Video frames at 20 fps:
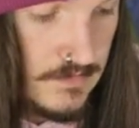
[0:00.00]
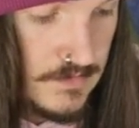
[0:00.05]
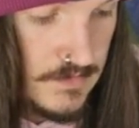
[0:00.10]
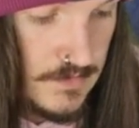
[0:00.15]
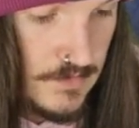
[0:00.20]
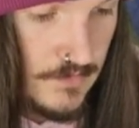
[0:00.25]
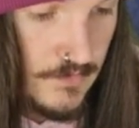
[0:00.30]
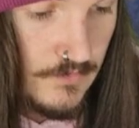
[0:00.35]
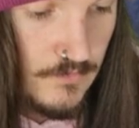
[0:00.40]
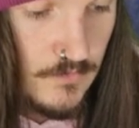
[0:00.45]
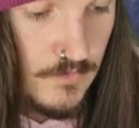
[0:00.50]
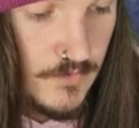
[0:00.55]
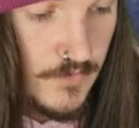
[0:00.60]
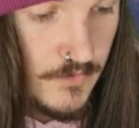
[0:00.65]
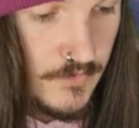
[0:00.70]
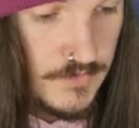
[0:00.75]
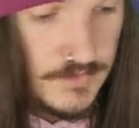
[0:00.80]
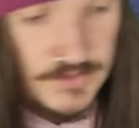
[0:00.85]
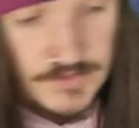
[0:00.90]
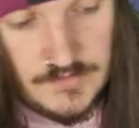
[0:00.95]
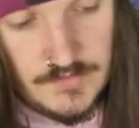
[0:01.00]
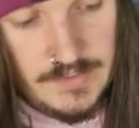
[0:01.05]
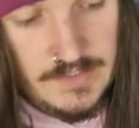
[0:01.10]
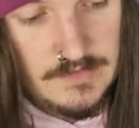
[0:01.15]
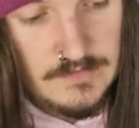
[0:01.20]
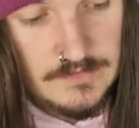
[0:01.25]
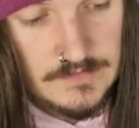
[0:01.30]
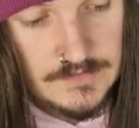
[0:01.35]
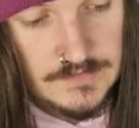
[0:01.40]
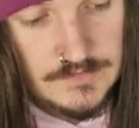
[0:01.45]
So we'll go
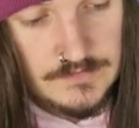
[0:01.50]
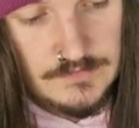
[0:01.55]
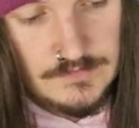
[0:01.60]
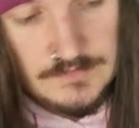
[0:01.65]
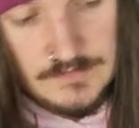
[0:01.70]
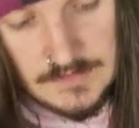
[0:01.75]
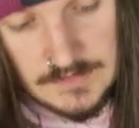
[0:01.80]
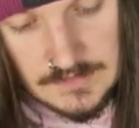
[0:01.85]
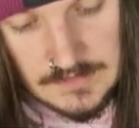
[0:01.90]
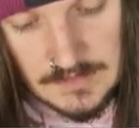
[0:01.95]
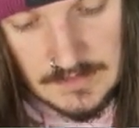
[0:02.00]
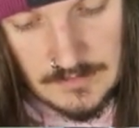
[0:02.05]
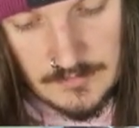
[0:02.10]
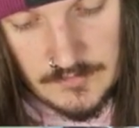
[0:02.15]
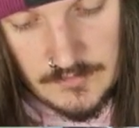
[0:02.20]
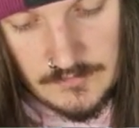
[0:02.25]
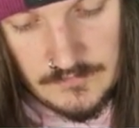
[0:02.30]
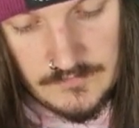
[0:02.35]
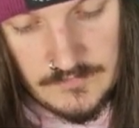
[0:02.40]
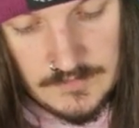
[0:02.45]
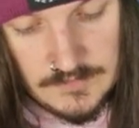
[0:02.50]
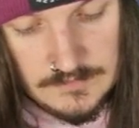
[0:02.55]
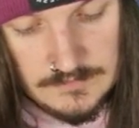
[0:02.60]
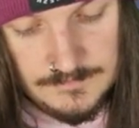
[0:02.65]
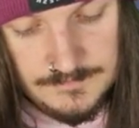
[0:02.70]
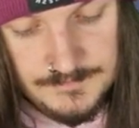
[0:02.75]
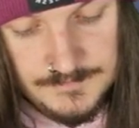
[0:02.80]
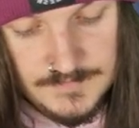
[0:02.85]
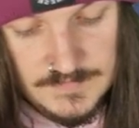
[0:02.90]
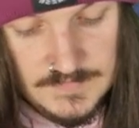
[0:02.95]
straight onto the deck profile.